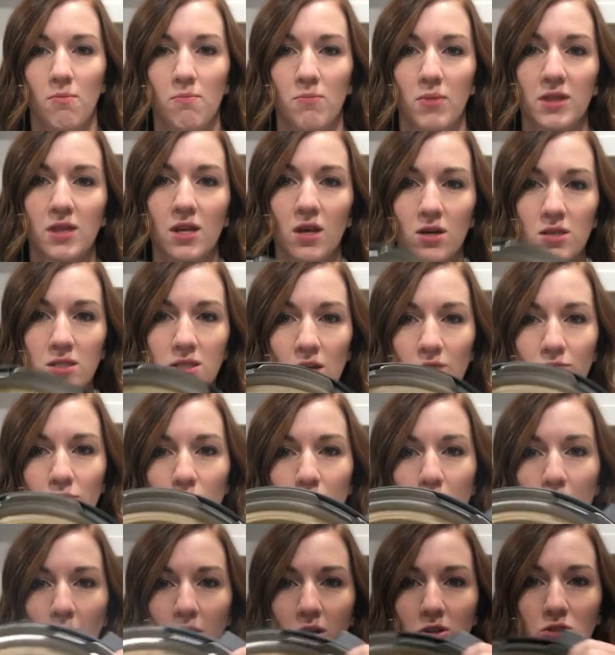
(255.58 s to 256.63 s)
But there are
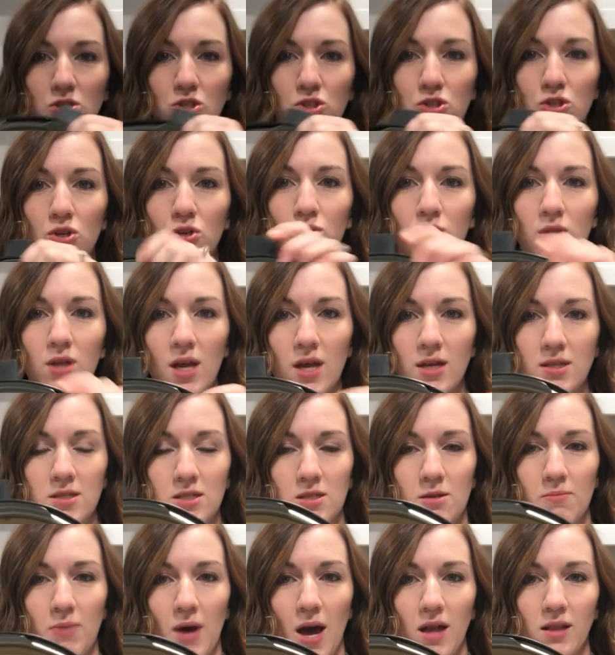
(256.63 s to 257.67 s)
several parts to the
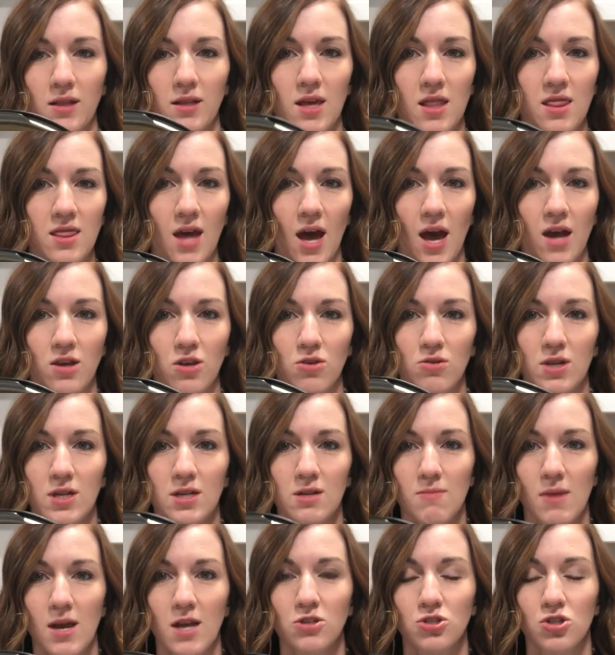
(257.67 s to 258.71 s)
Instant Pot lid that you need
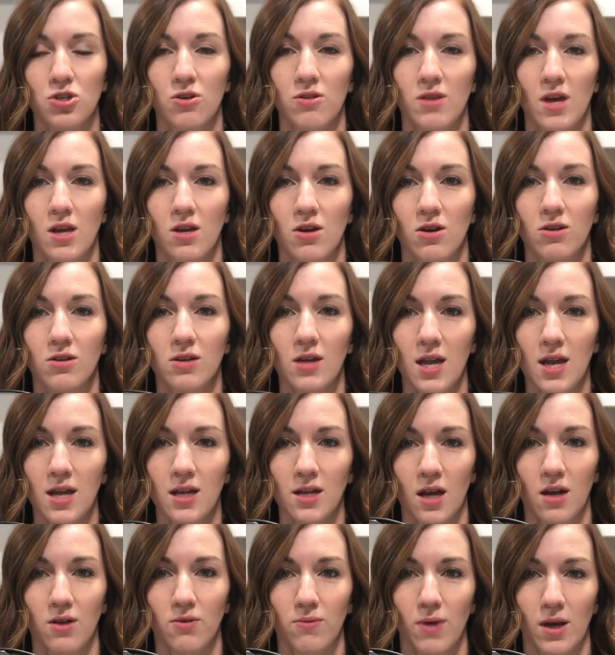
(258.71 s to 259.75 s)
to make sure that you're cleaning
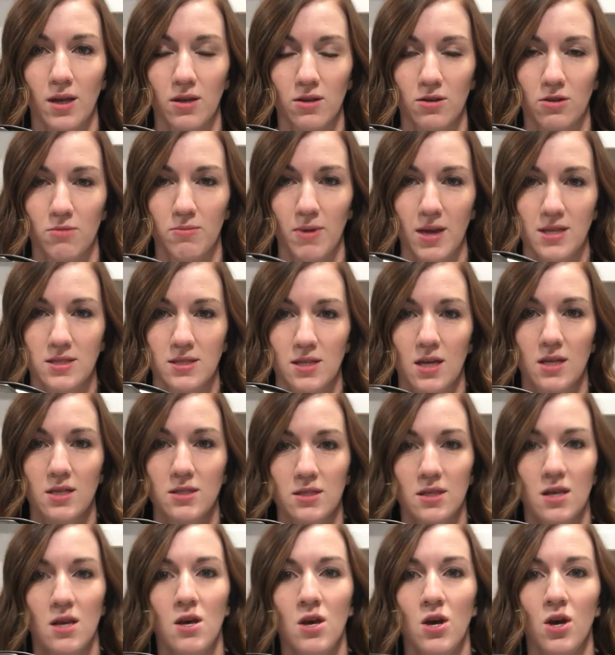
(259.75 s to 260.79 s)
on a regular
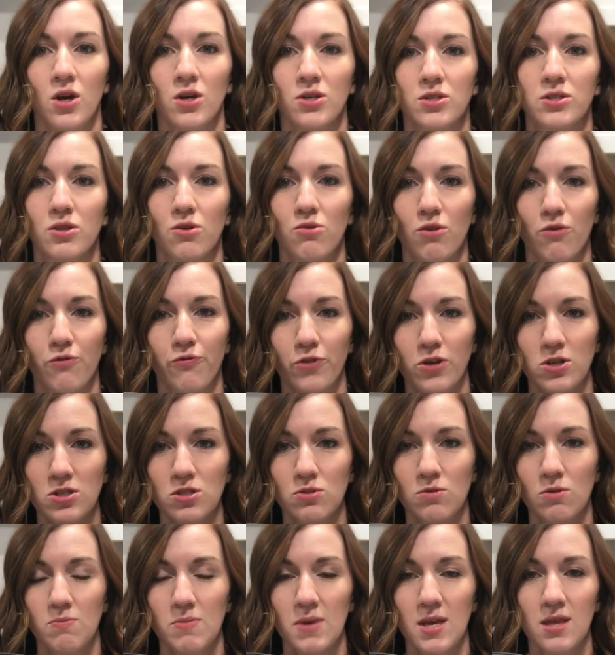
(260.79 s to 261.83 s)
basis. So the
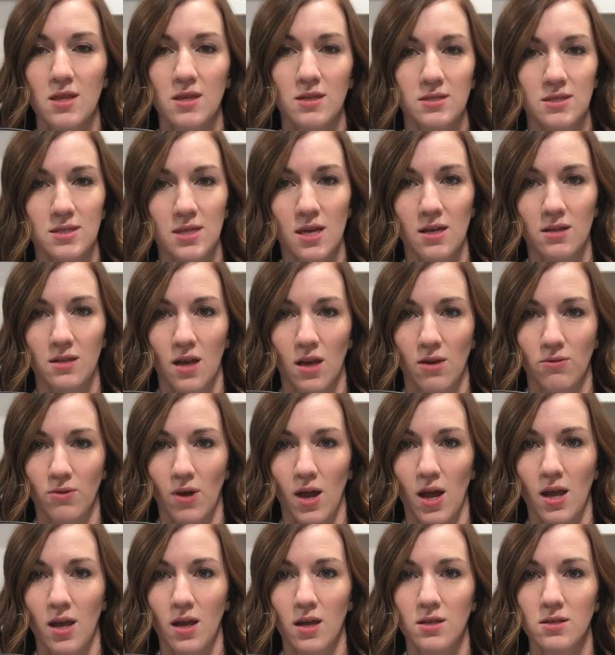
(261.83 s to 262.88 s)
first would be the sealing
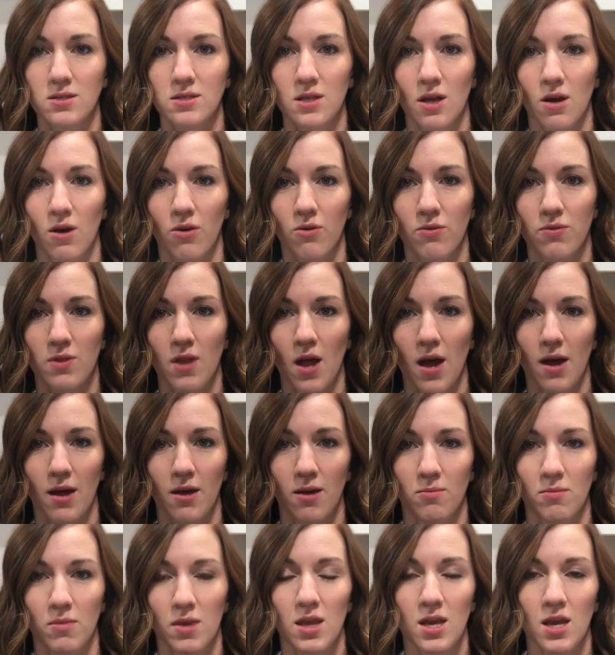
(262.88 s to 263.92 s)
ring. So
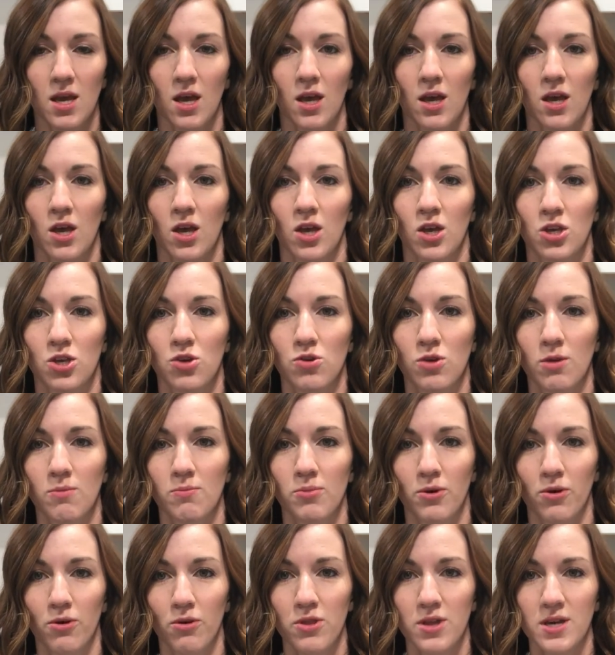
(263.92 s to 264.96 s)
you can
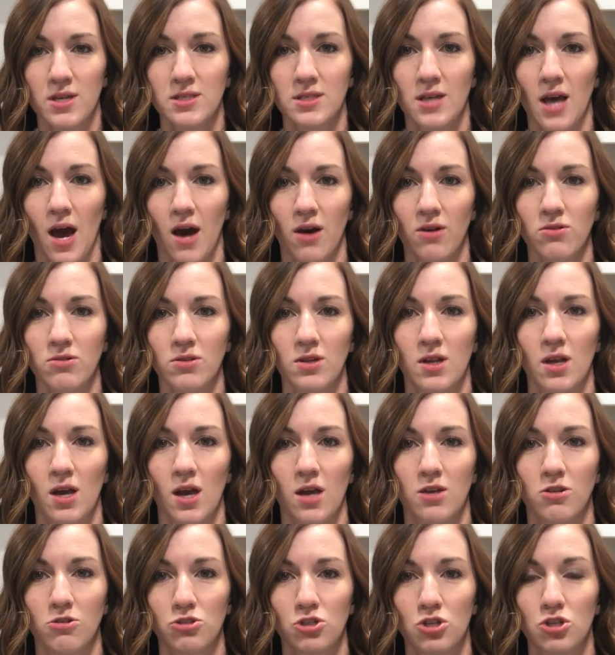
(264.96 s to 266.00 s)
pull this out,
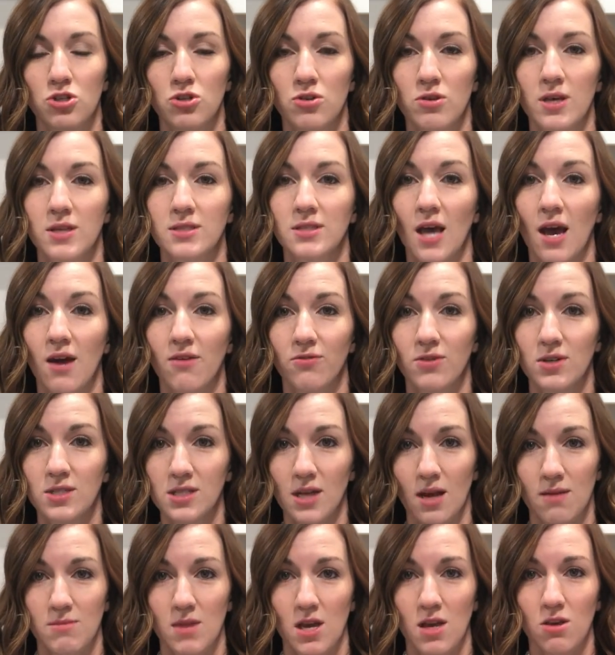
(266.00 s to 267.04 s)
and you should do this every
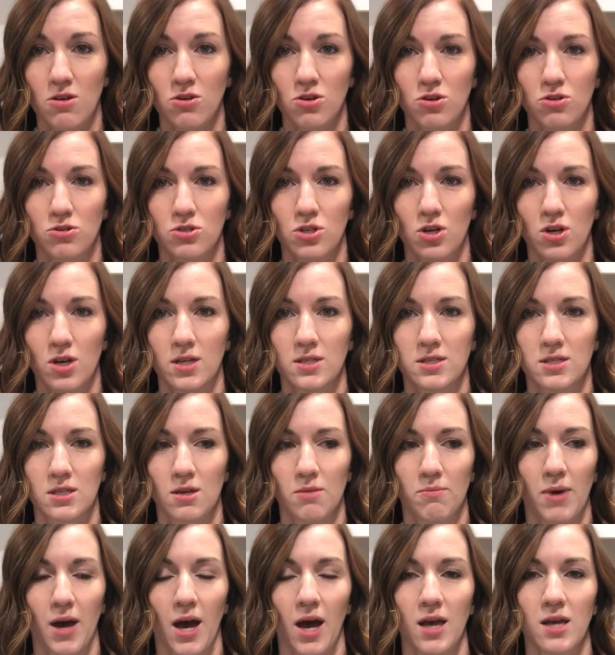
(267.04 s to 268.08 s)
time that you use your
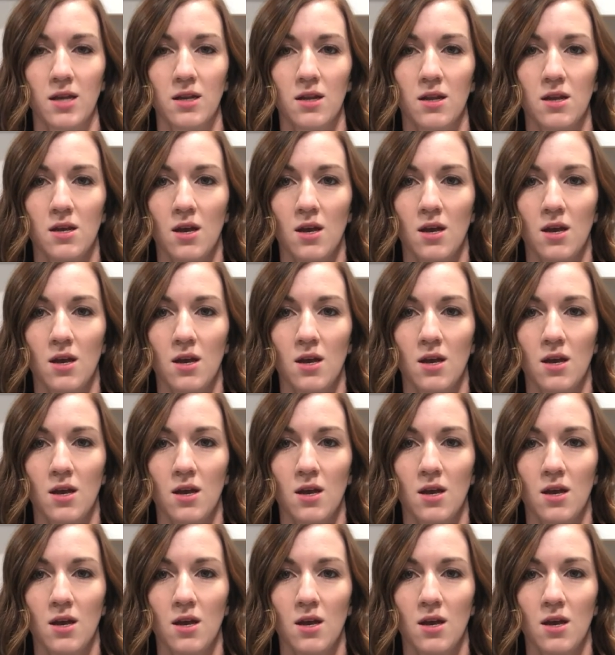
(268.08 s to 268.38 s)
Instant Pot.